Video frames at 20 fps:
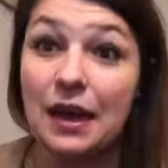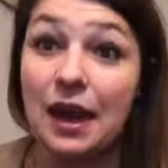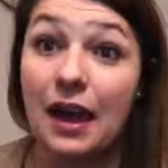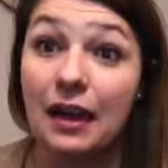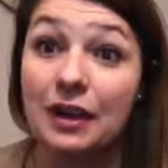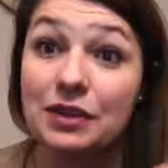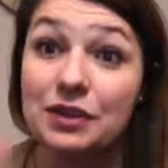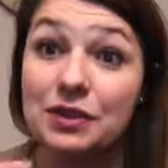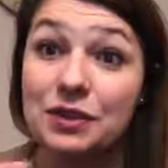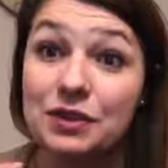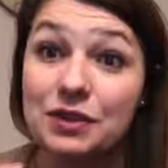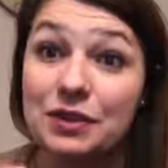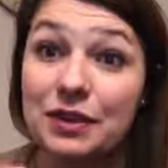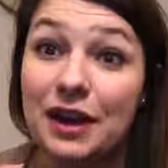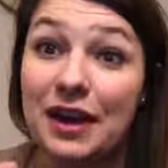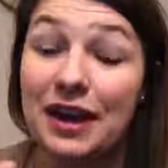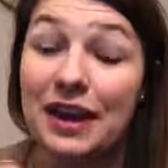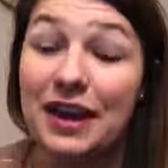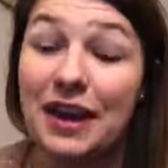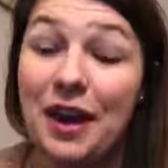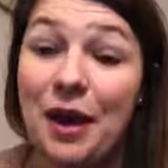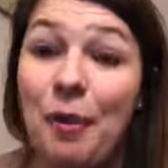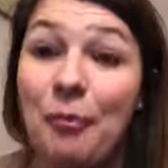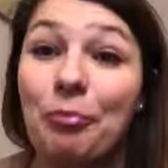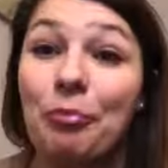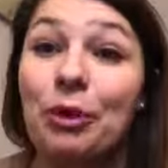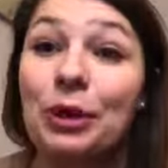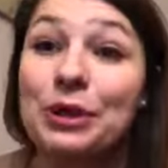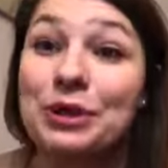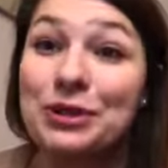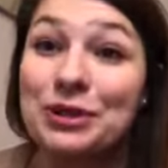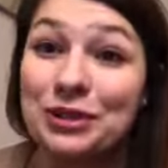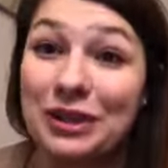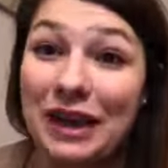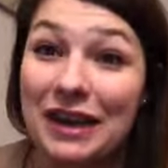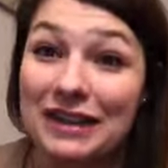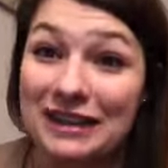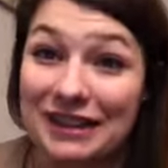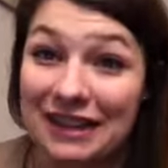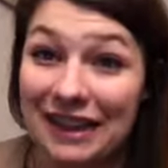extra
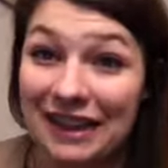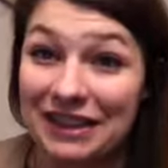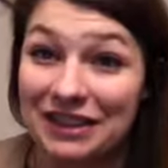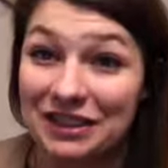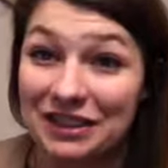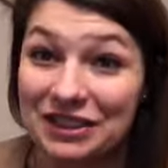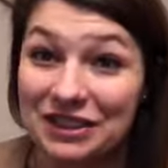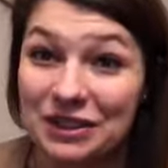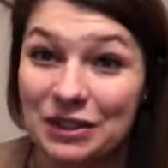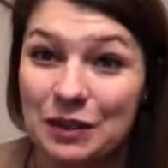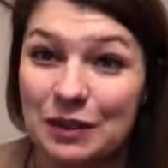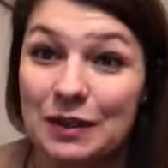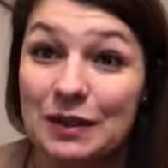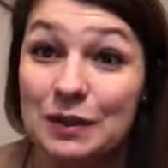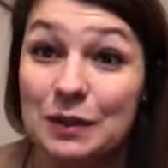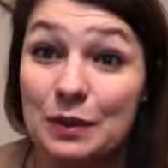moisturizing agents to it.